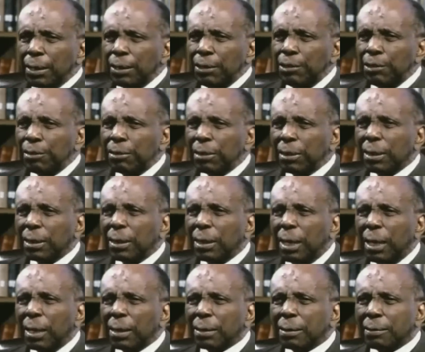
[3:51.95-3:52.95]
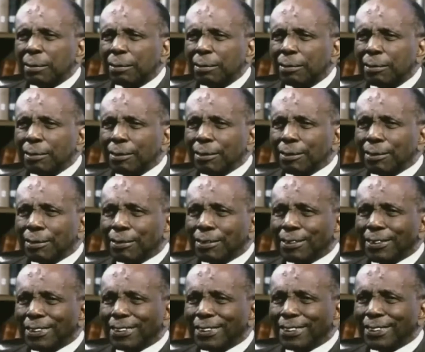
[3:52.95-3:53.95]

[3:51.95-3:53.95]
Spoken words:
You're God's children."